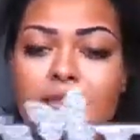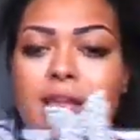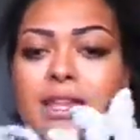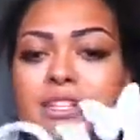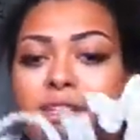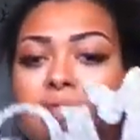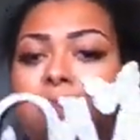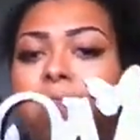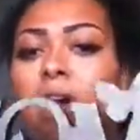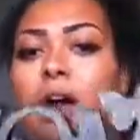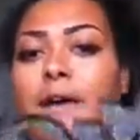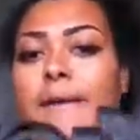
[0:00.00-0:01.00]
And it just says
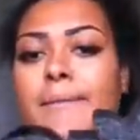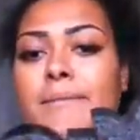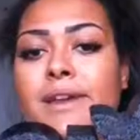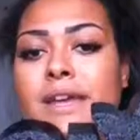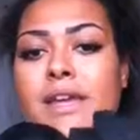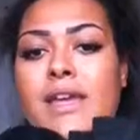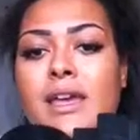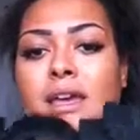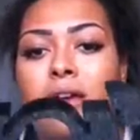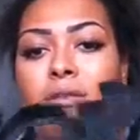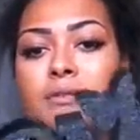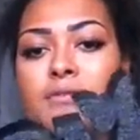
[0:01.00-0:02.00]
home
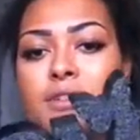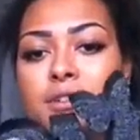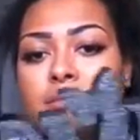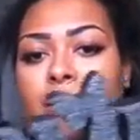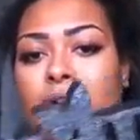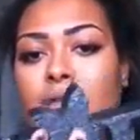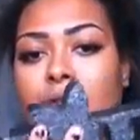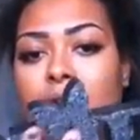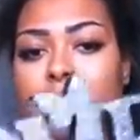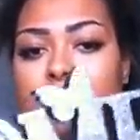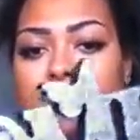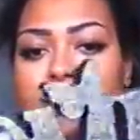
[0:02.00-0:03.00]
with two
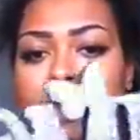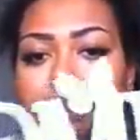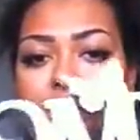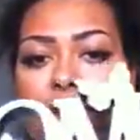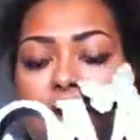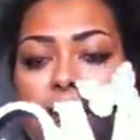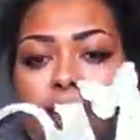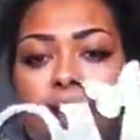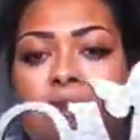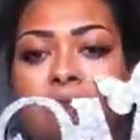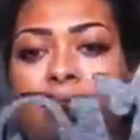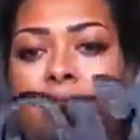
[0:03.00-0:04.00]
butterflies there and
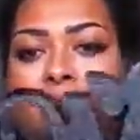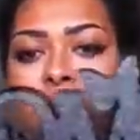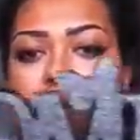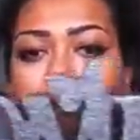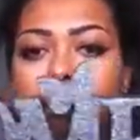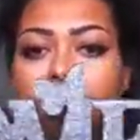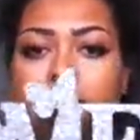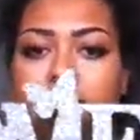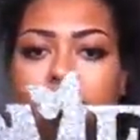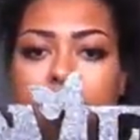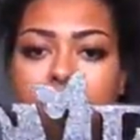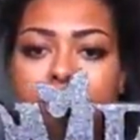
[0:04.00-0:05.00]
there.
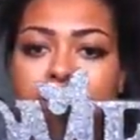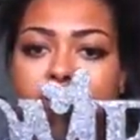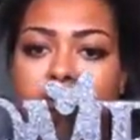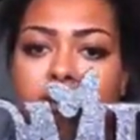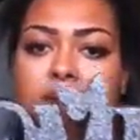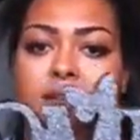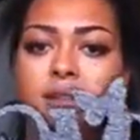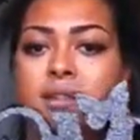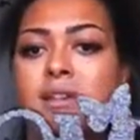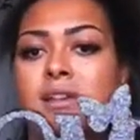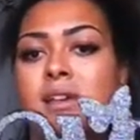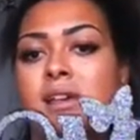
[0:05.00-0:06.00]
And
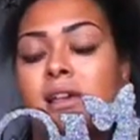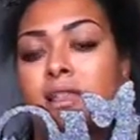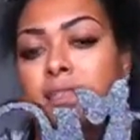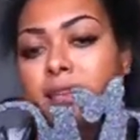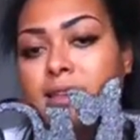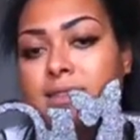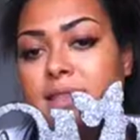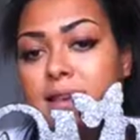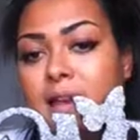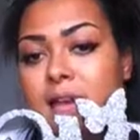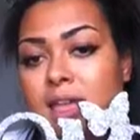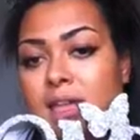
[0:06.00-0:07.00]
that's
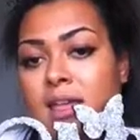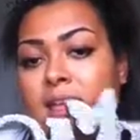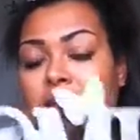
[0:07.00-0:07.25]
that.